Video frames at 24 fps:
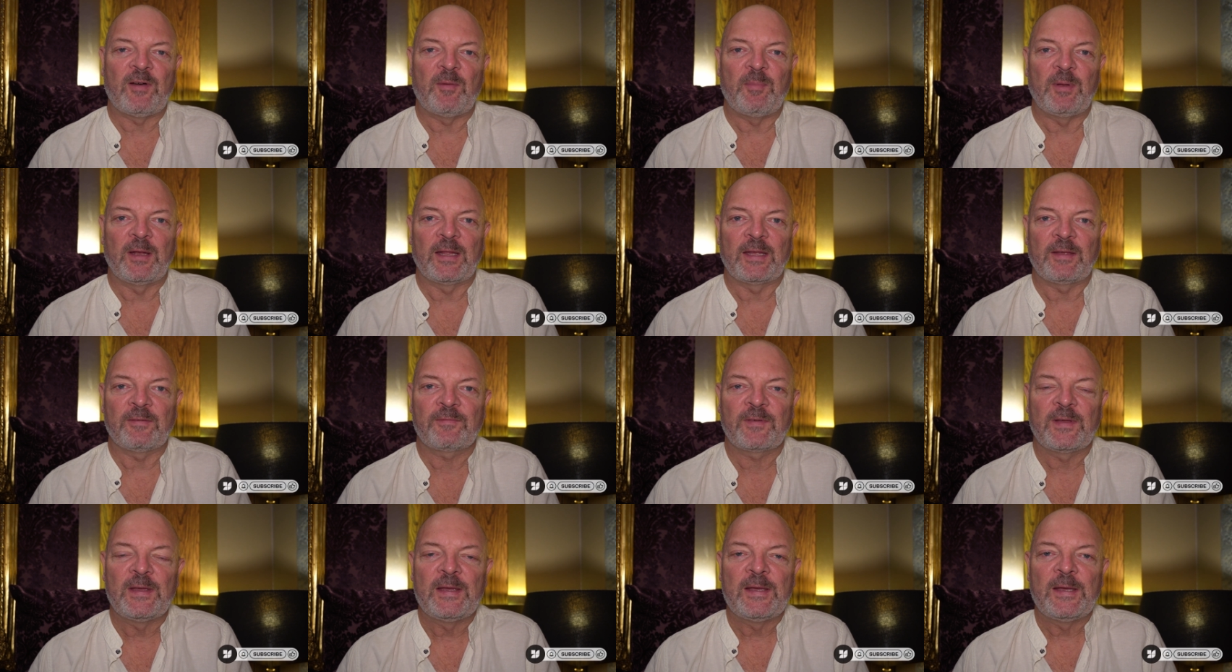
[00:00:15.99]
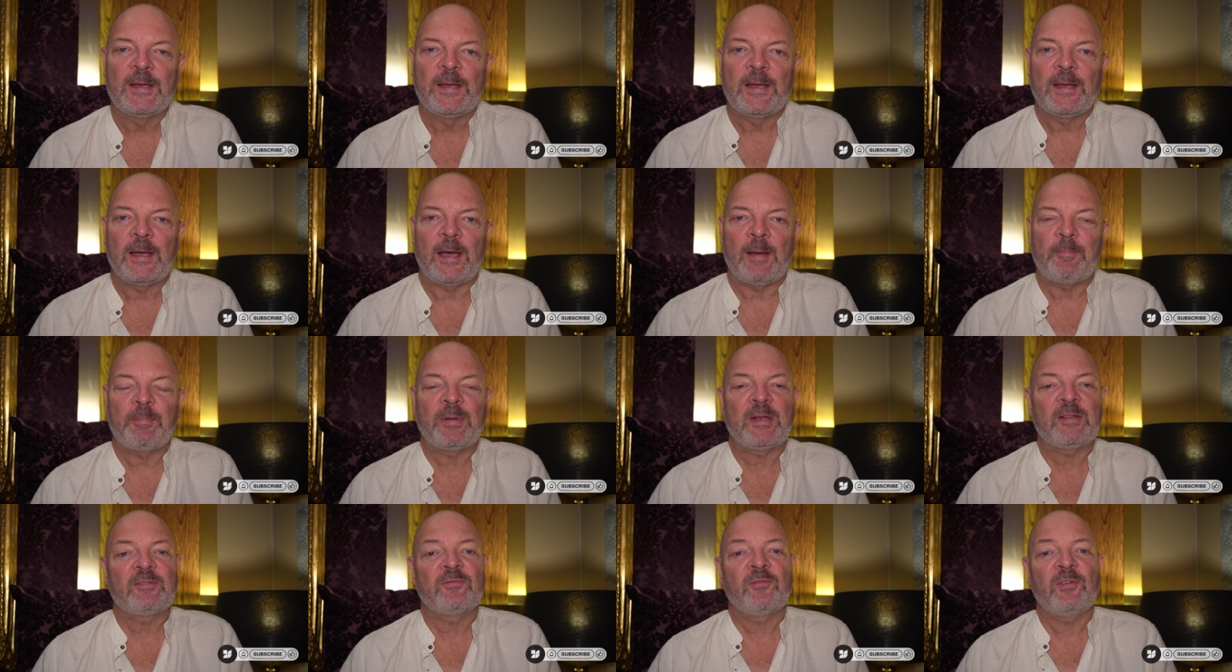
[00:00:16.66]
I believe.
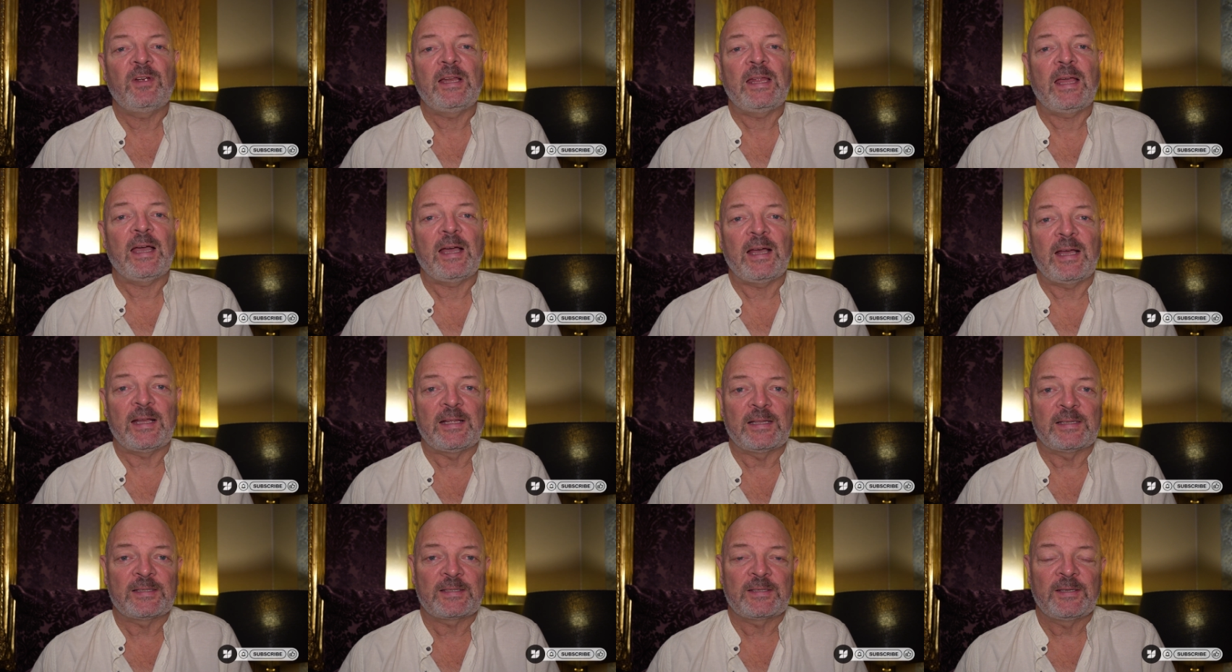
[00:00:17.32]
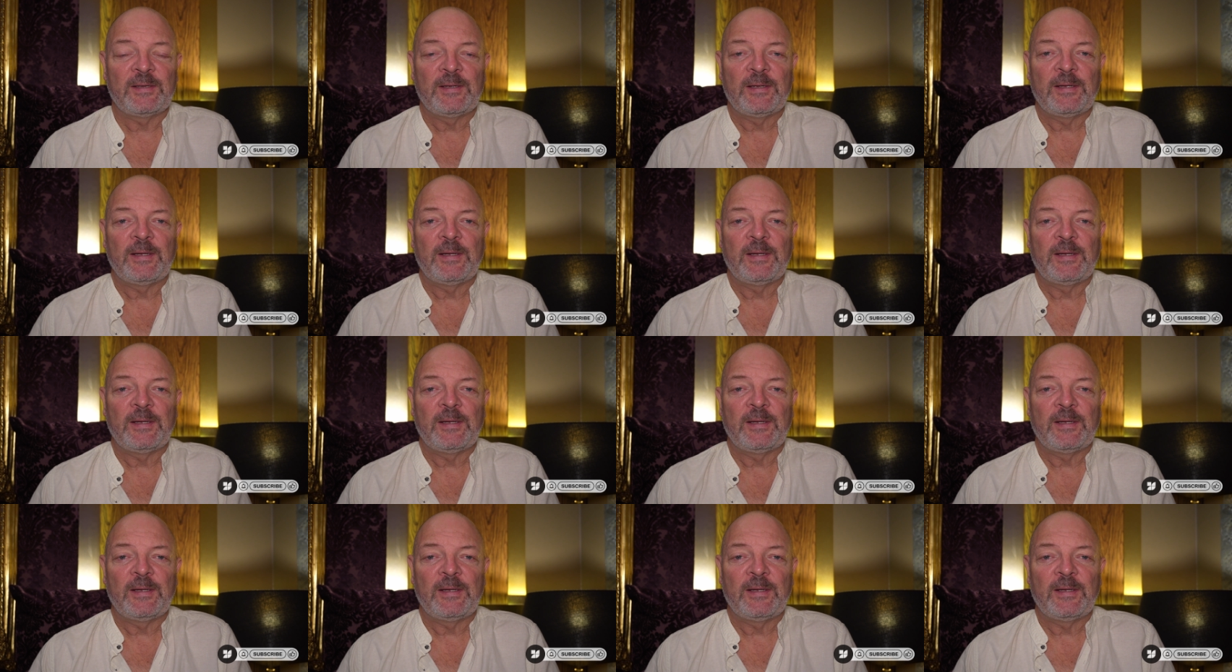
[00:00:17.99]
But it really has